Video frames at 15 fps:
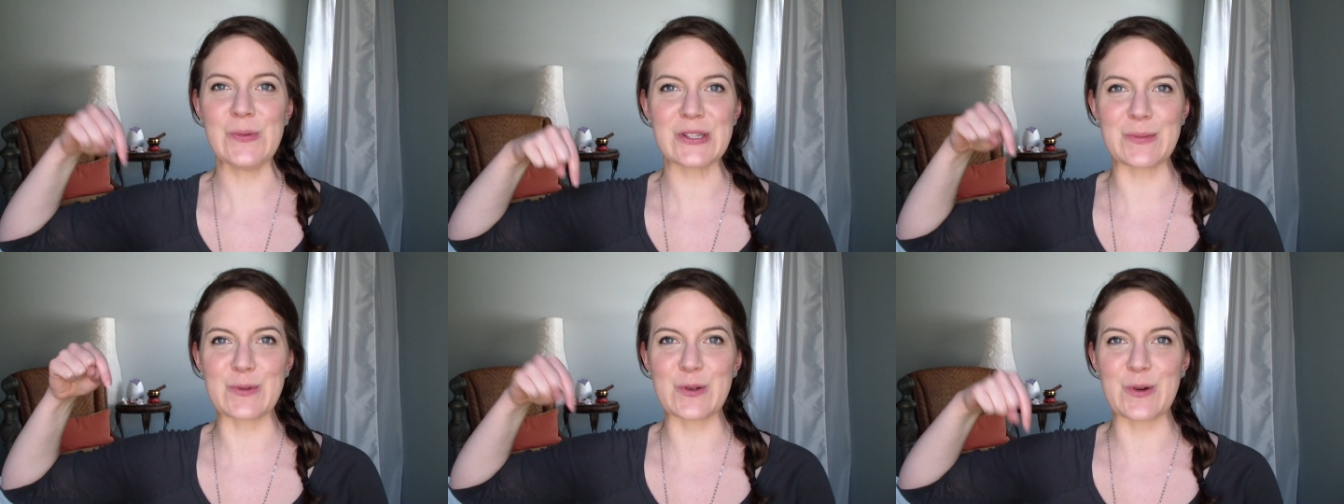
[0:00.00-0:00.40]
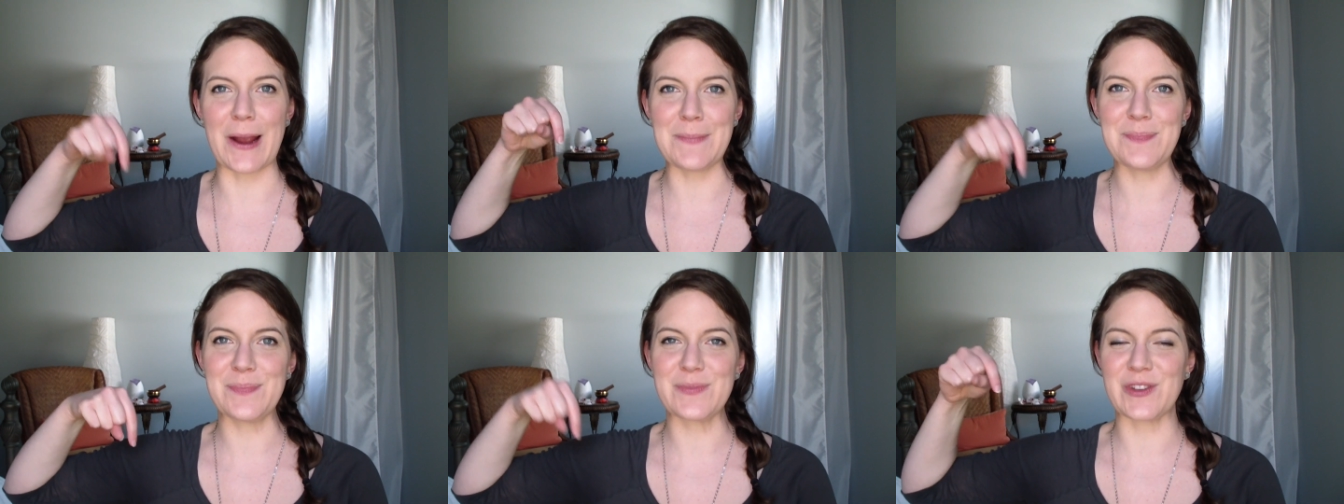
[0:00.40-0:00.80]

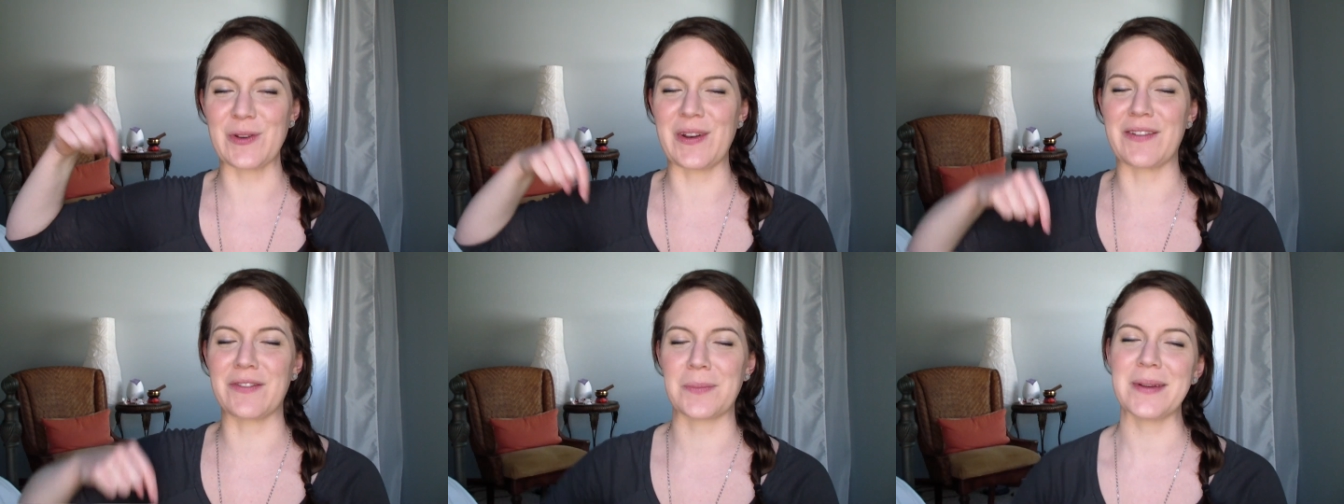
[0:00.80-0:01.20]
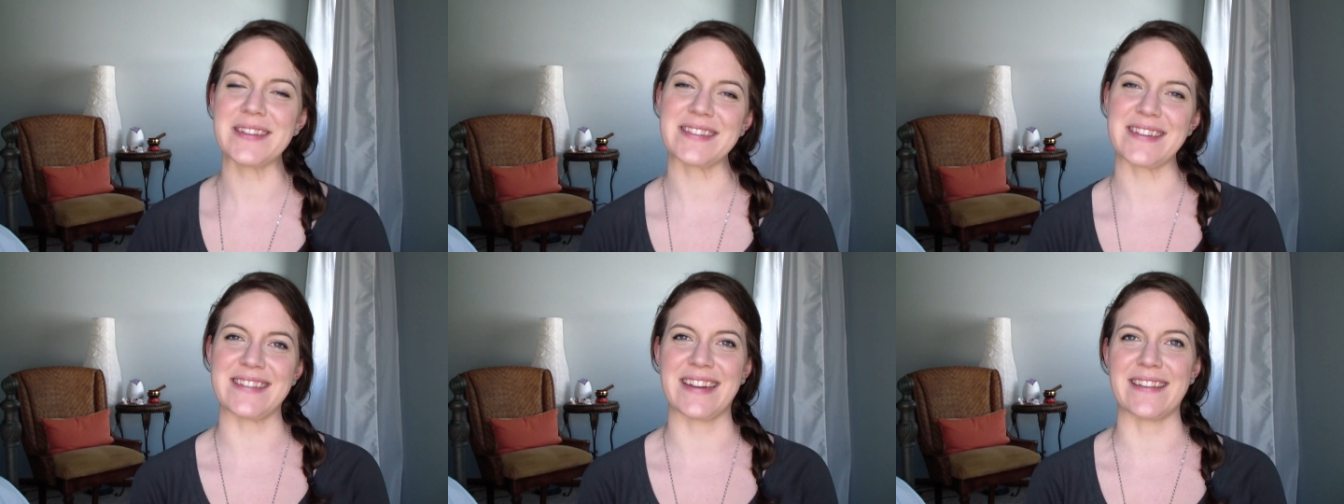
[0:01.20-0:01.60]
subscribe so you never
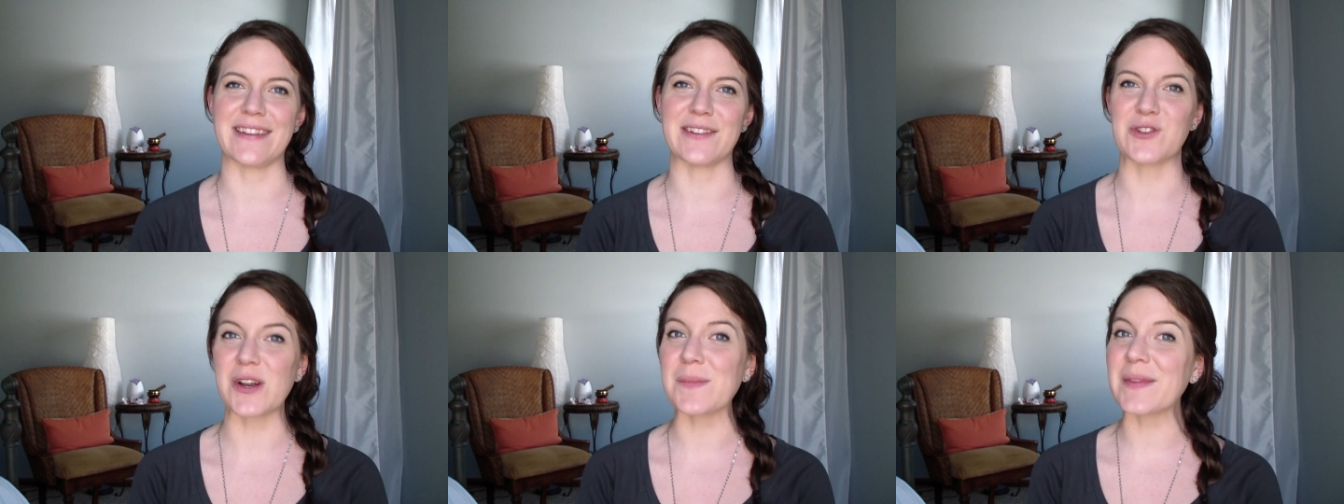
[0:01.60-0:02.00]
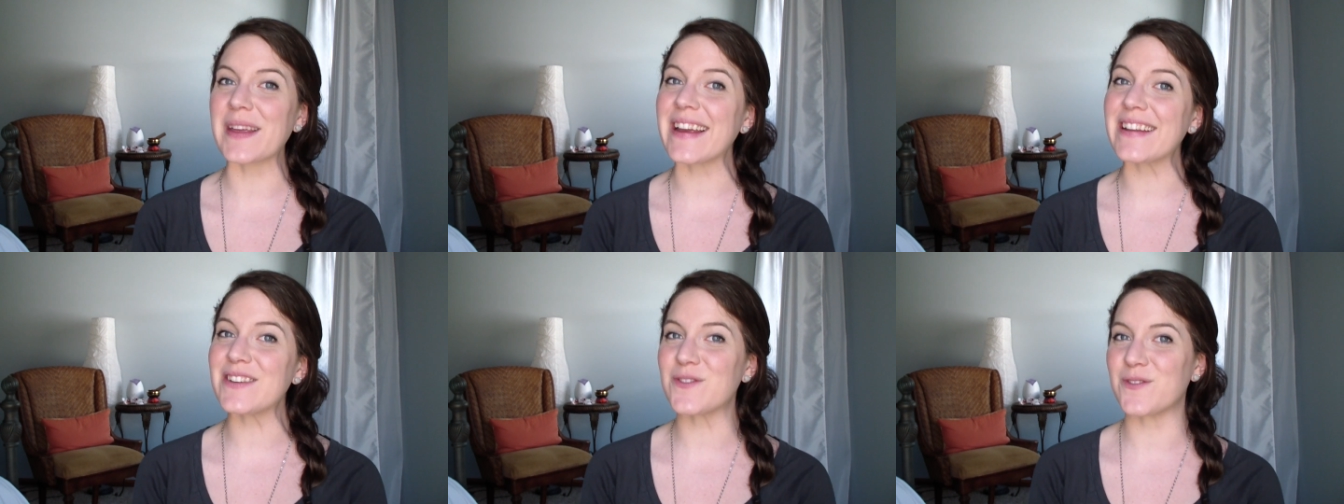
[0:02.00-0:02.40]
miss a daily
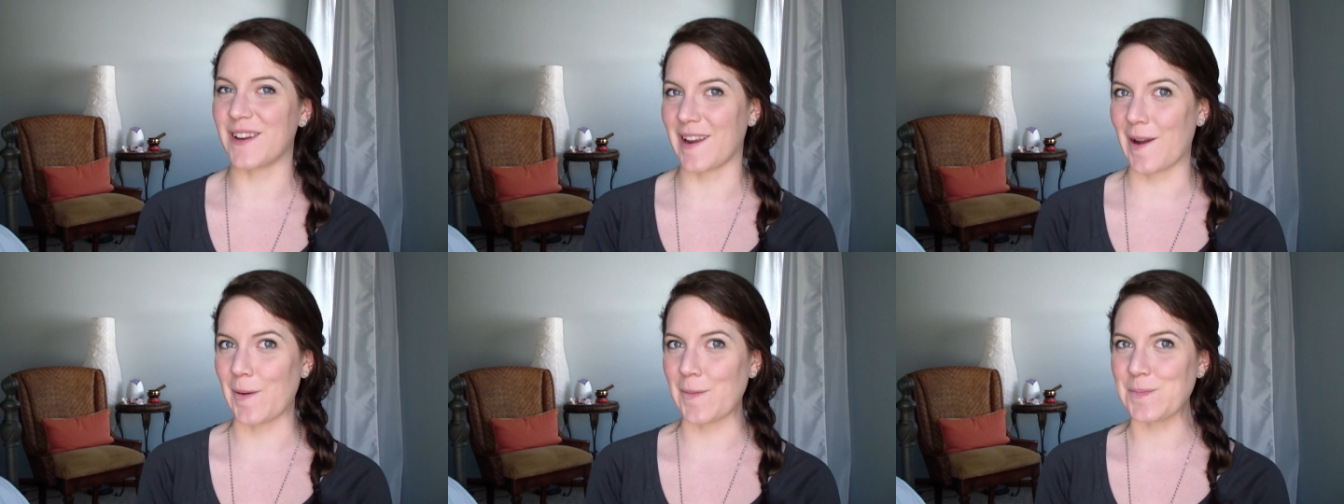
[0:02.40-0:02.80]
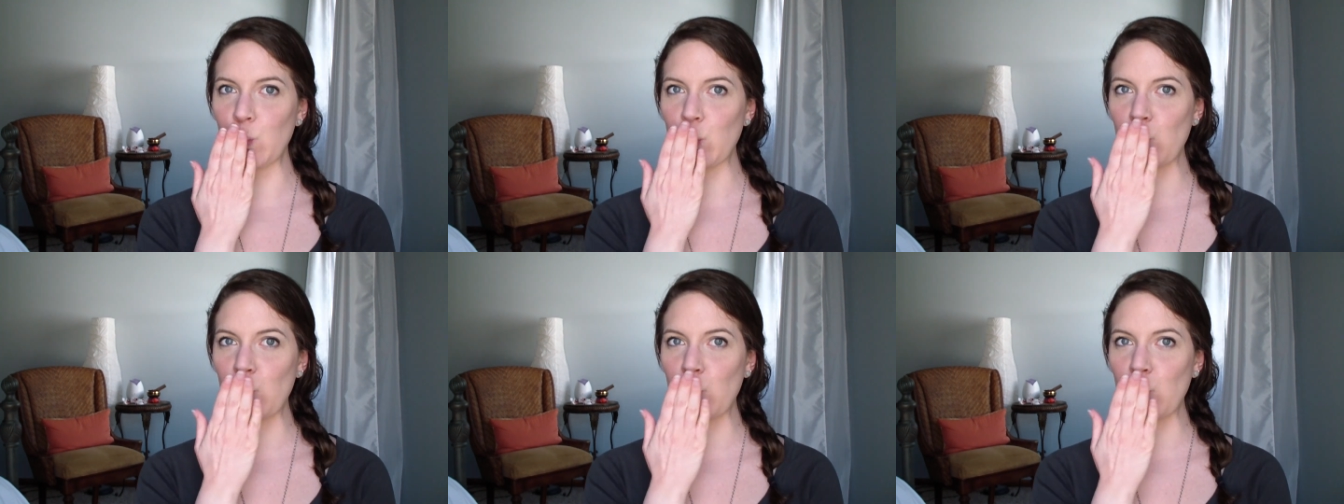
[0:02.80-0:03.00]
Dreamland video.